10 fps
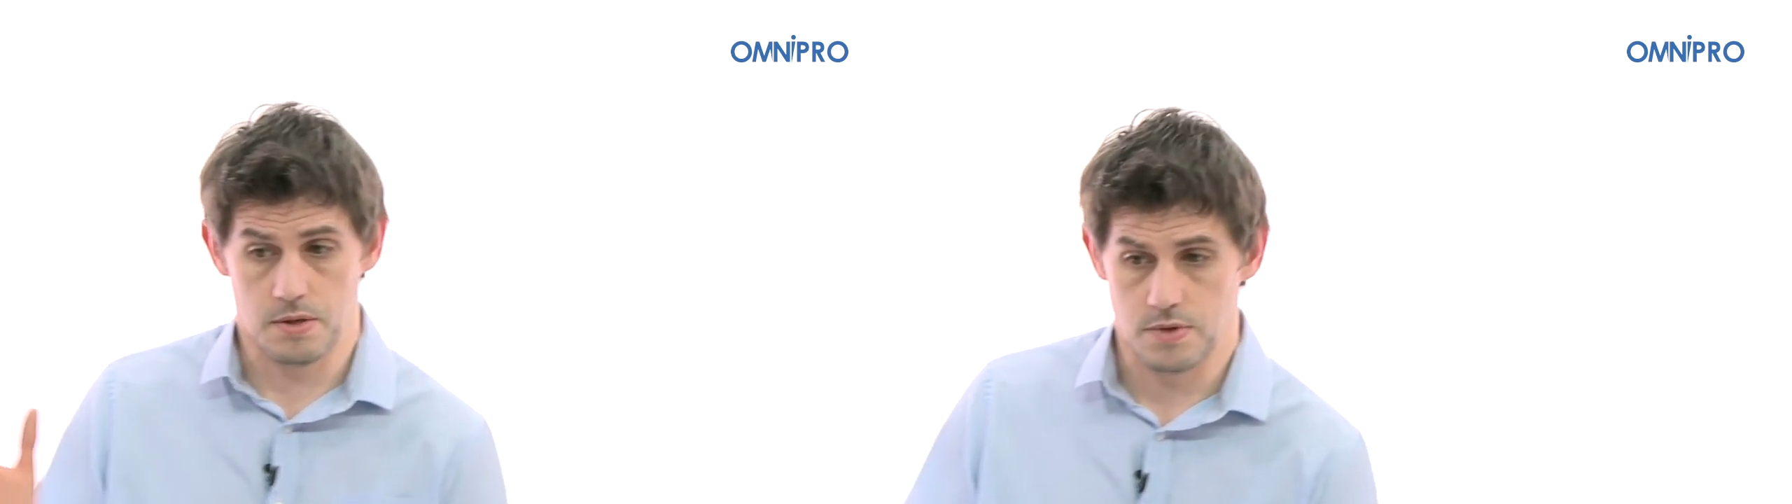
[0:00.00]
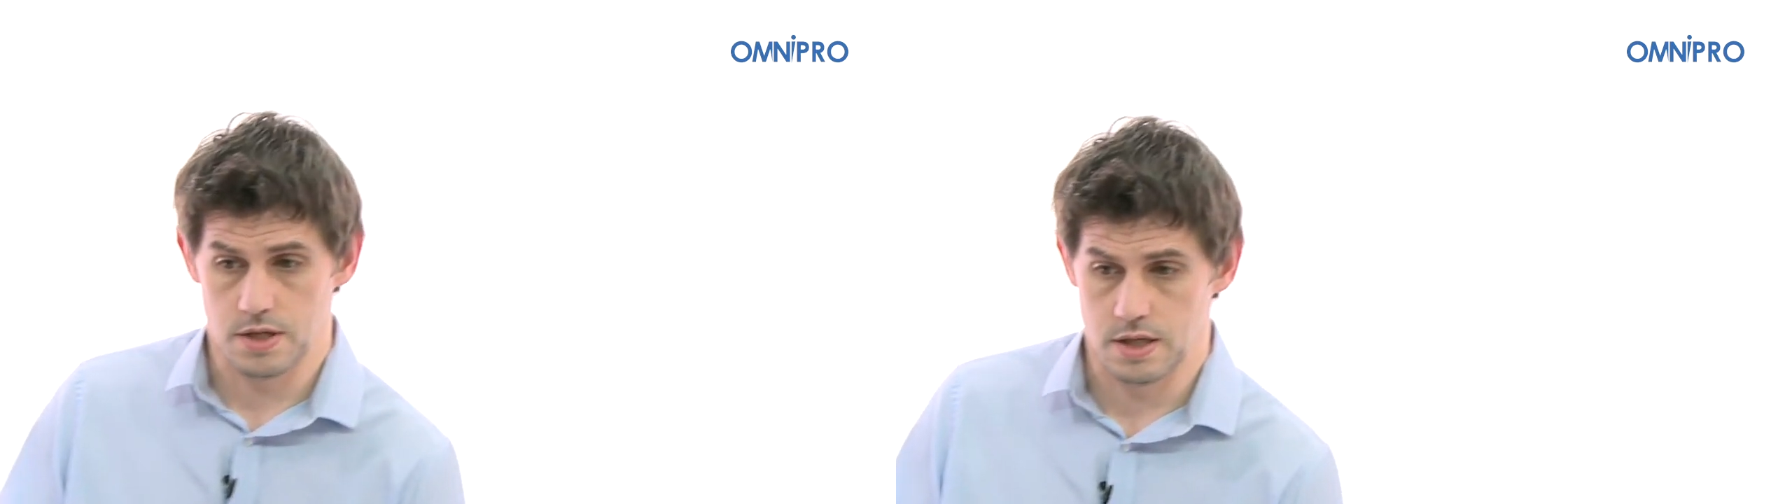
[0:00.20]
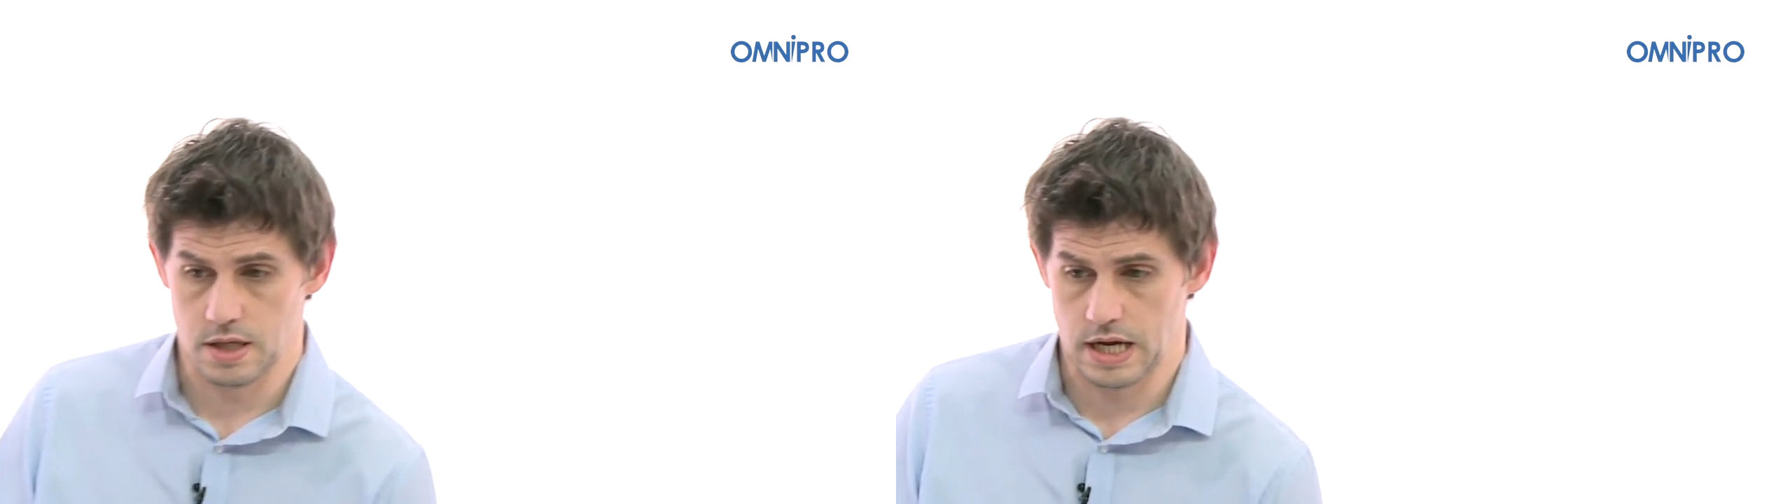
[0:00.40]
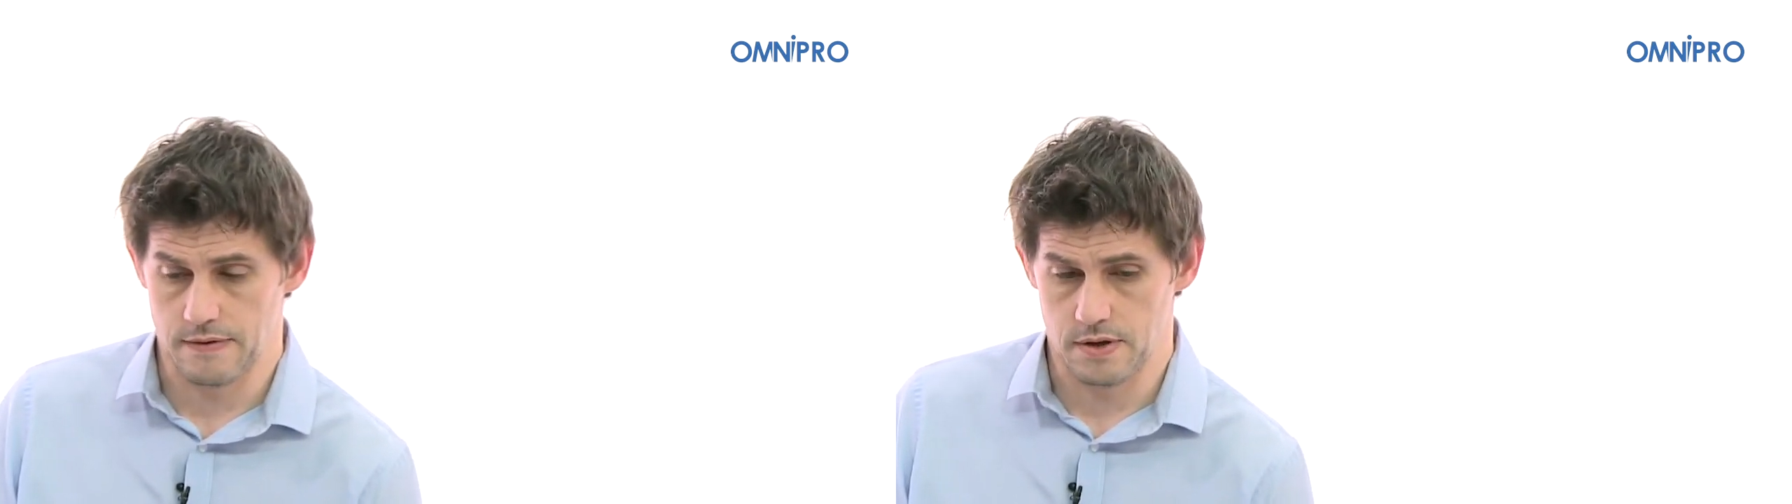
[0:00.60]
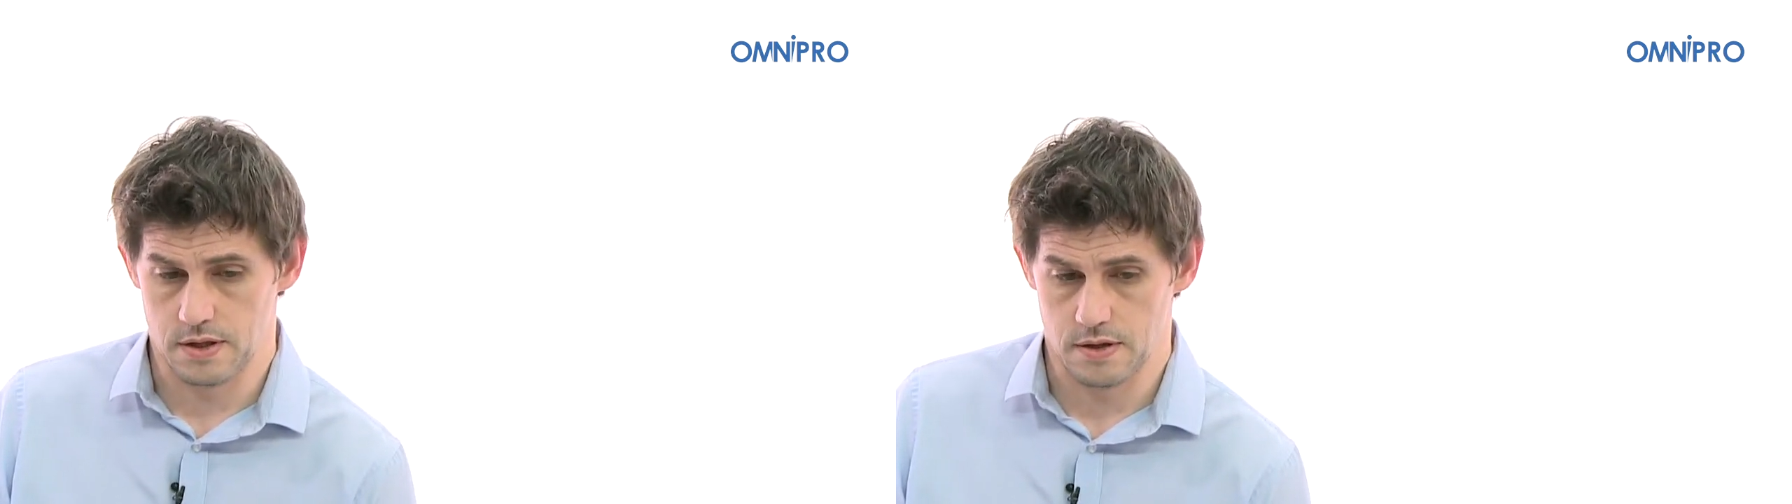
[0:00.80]
and we didn't have
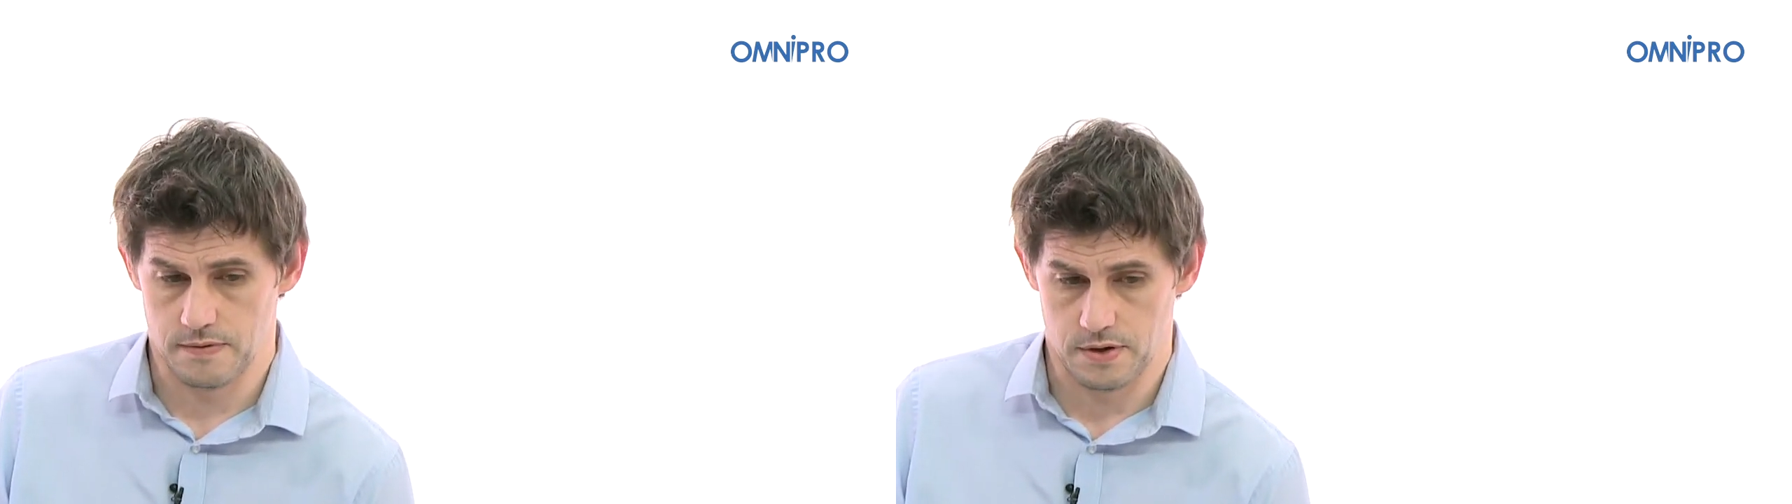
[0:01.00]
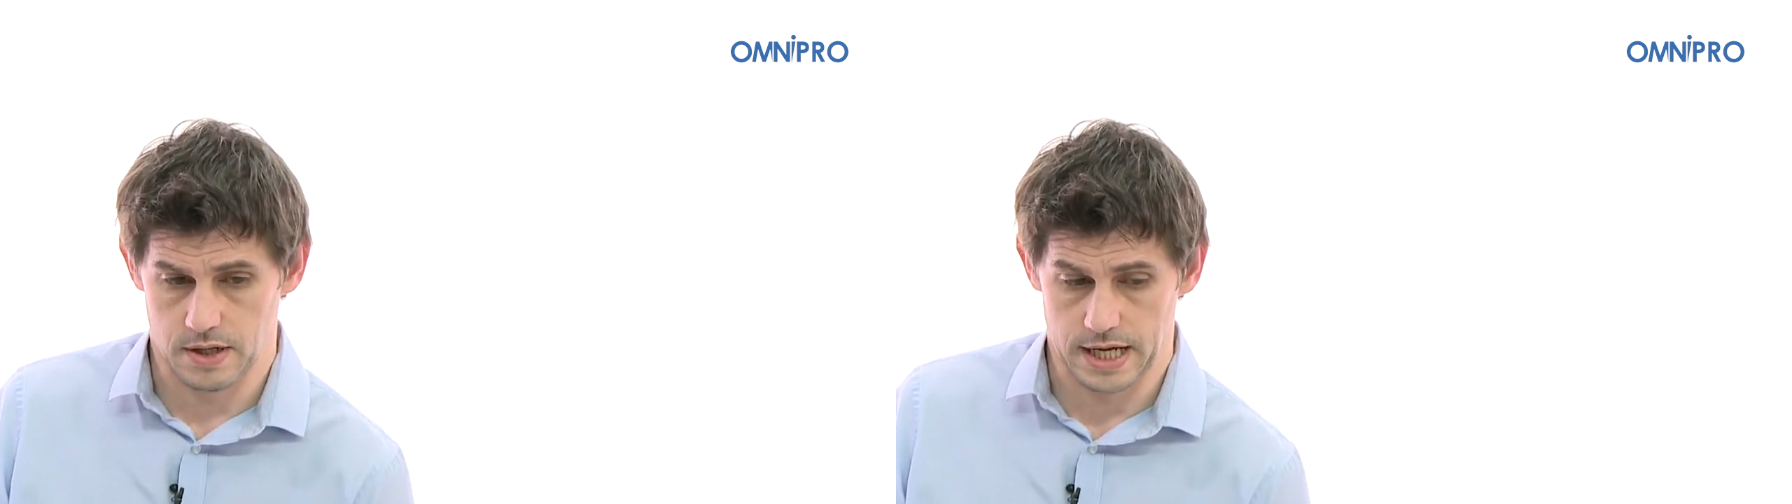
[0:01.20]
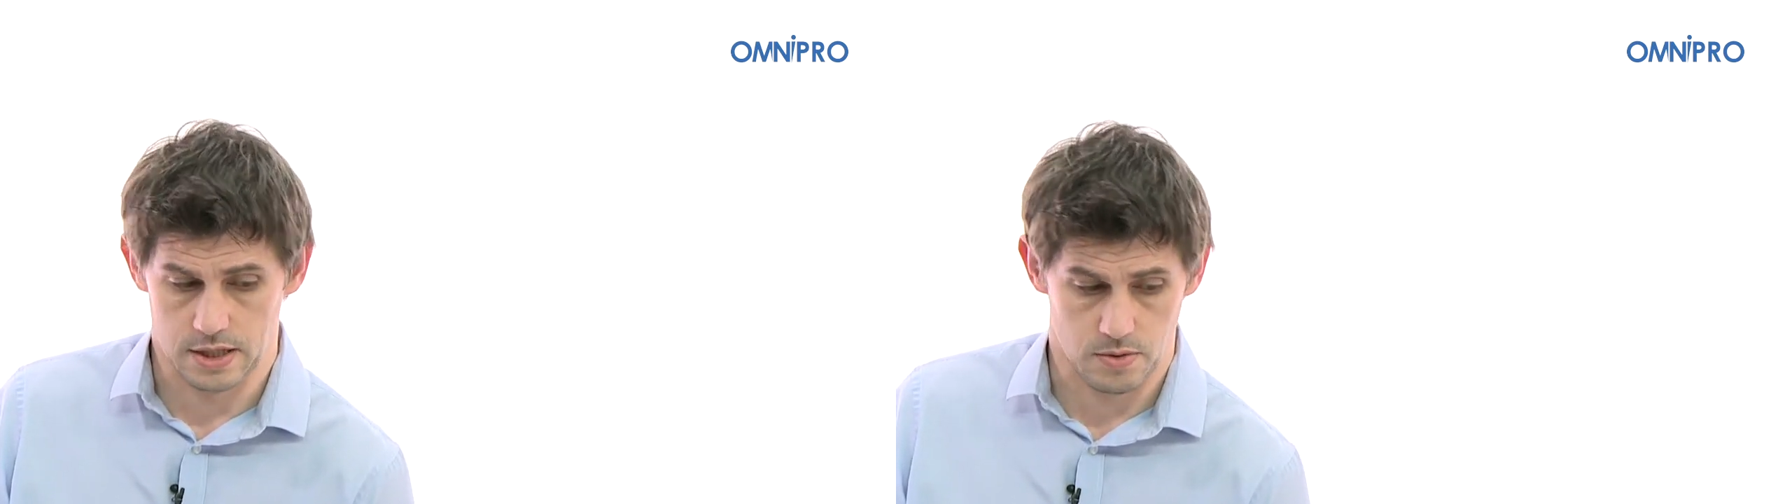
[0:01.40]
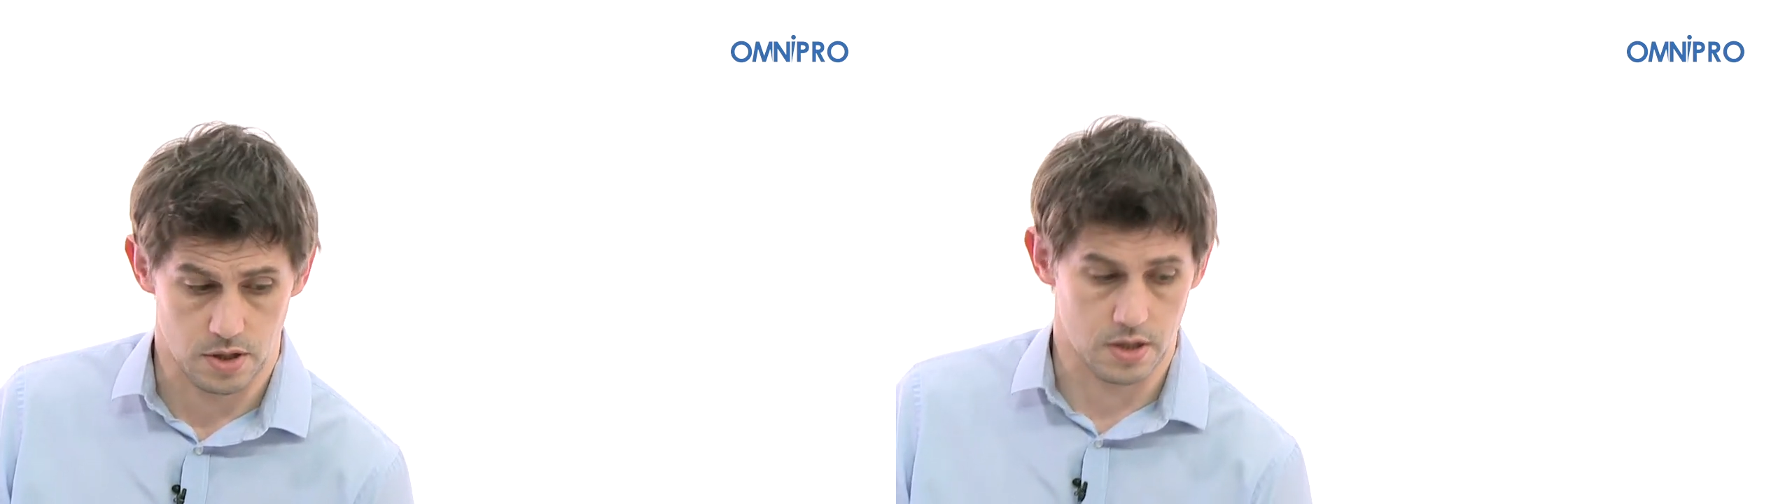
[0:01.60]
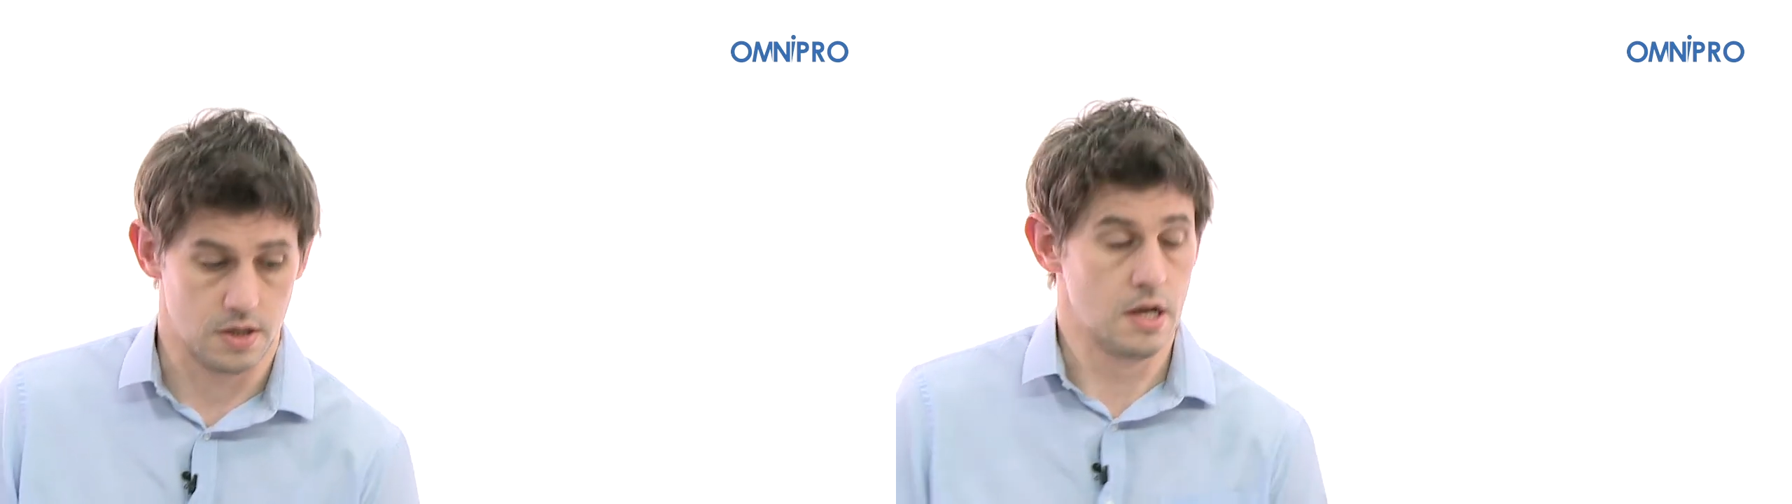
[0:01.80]
it for the last
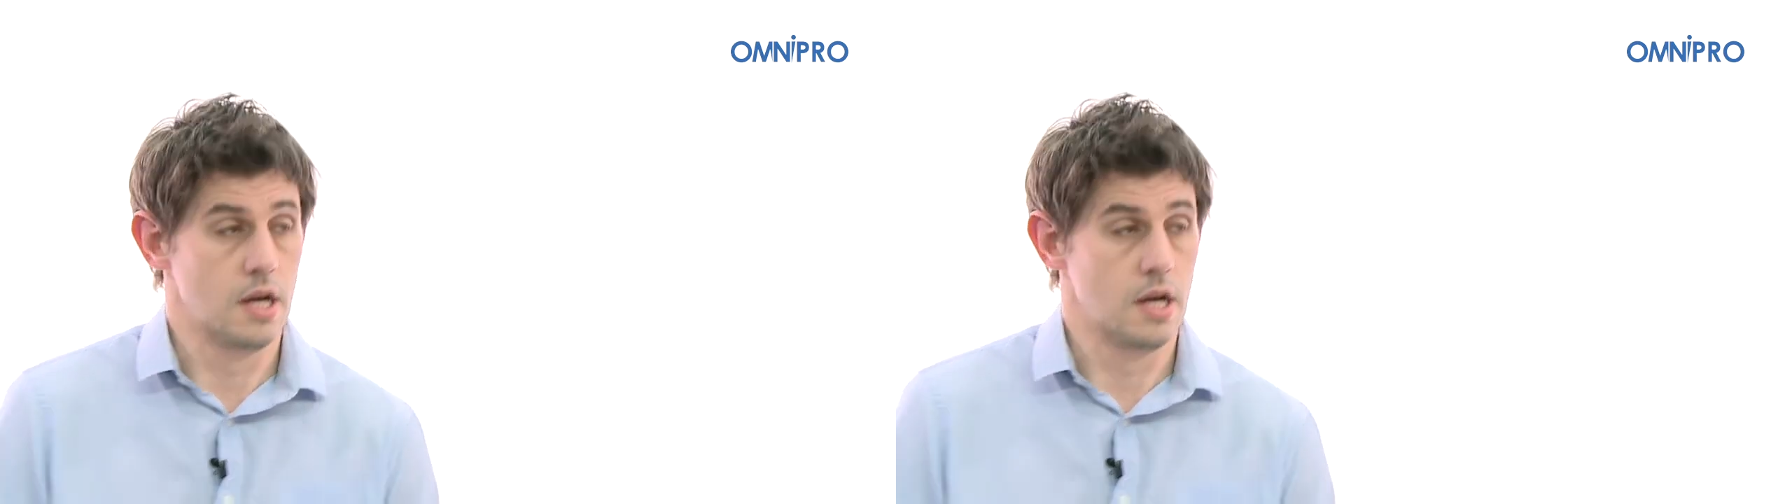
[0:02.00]
quarter.